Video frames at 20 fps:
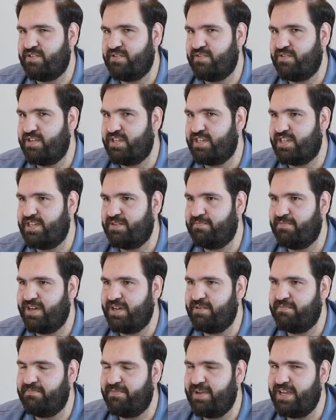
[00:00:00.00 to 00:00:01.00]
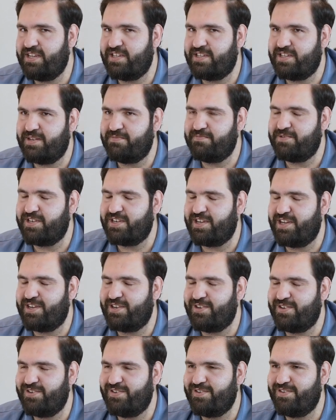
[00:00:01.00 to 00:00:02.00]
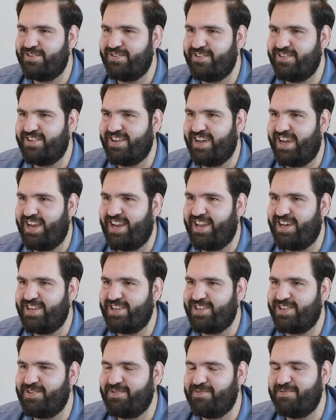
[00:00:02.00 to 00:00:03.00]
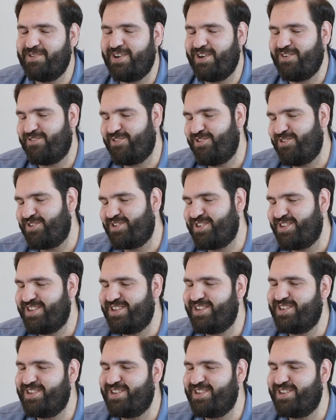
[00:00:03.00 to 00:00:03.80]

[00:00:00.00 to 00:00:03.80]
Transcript: This is my main subject that I like. Of course,